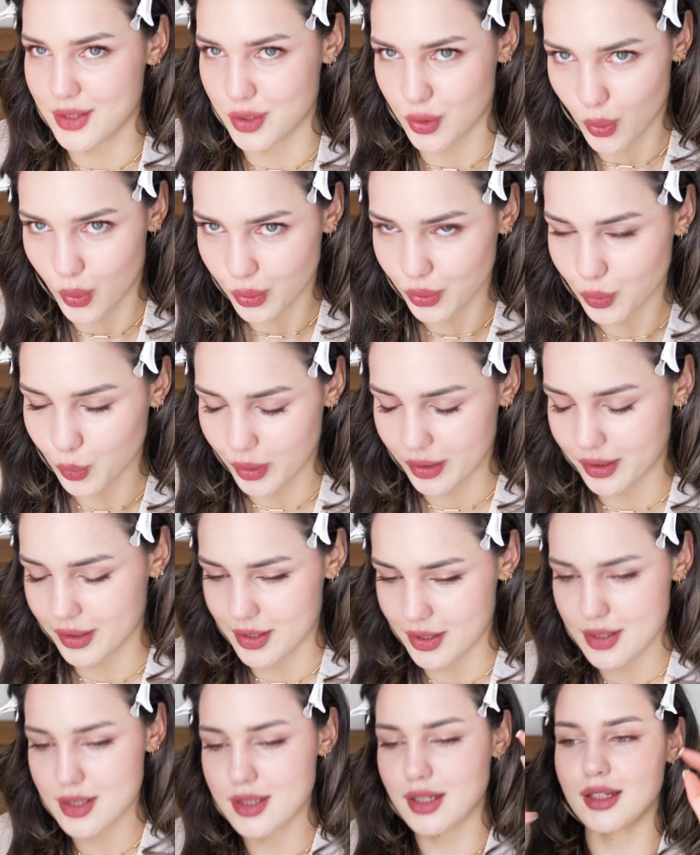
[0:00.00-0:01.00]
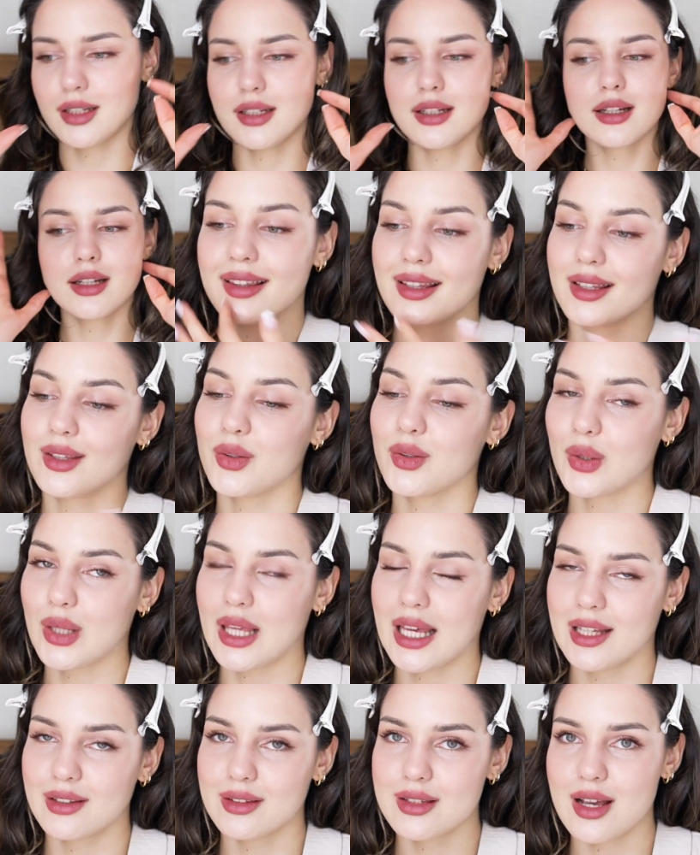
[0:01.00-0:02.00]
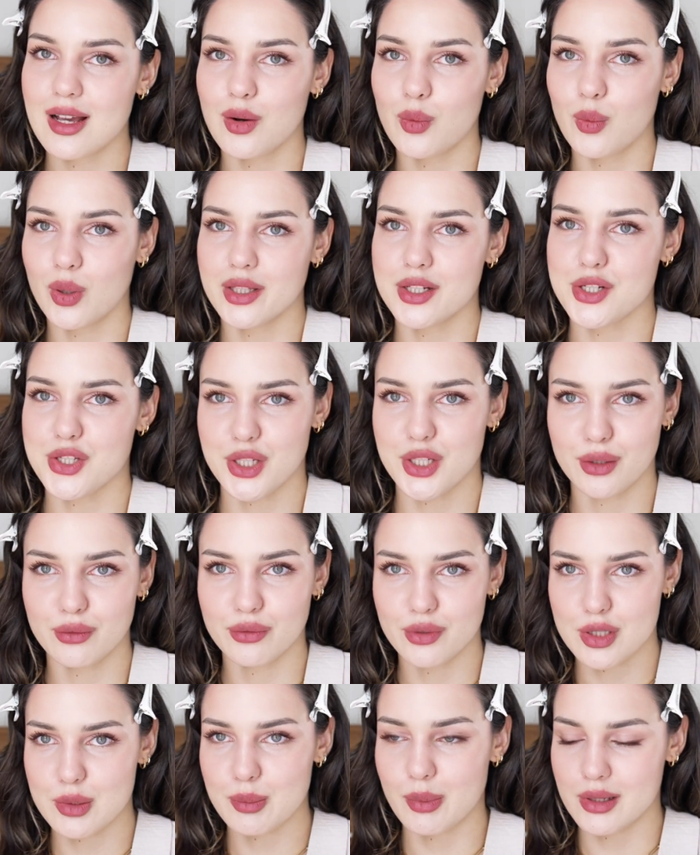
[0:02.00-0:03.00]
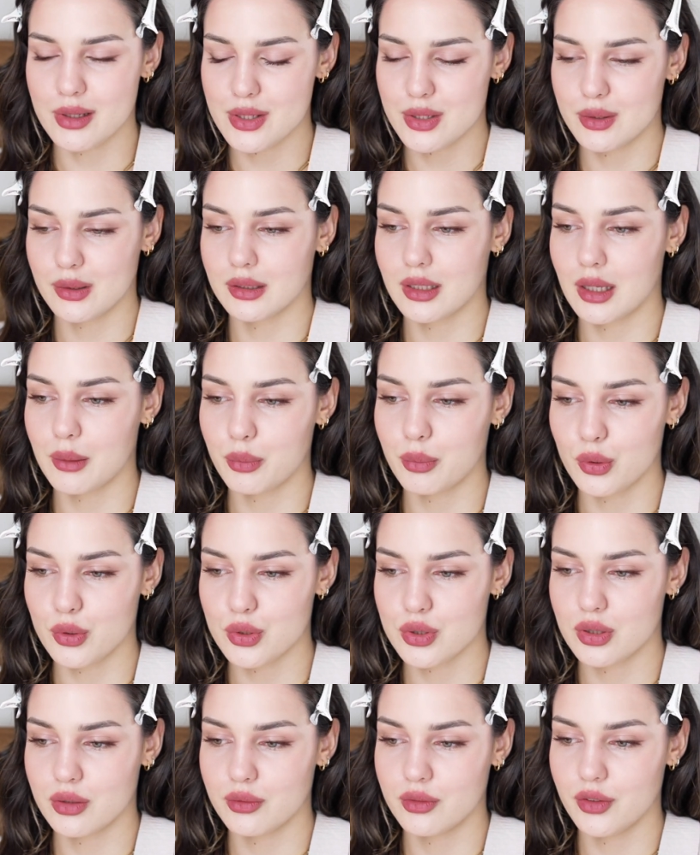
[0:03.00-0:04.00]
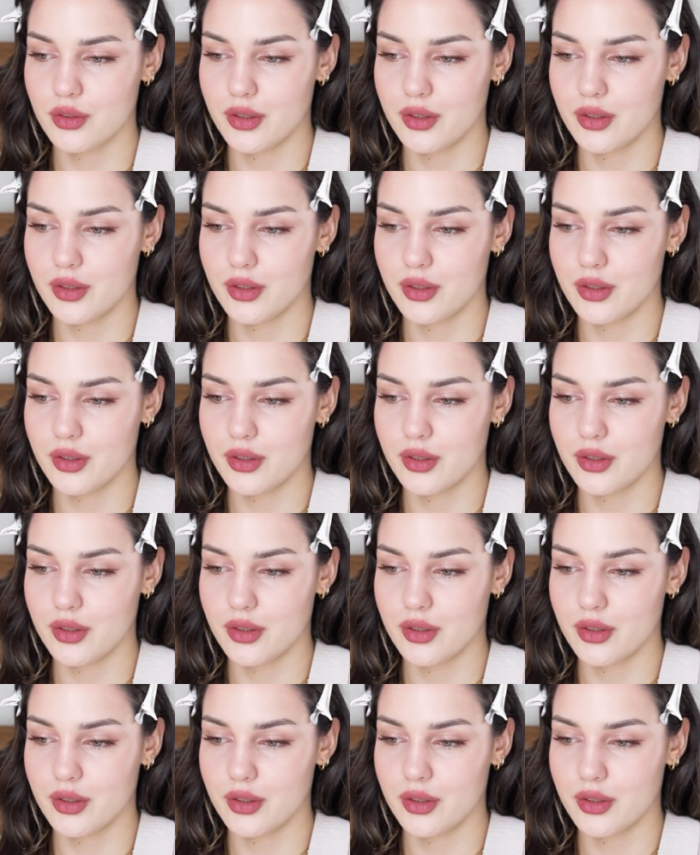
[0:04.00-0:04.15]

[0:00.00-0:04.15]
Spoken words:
it's called Wonder Skin. Thank you again, Wonder Skin, for sponsoring that portion of the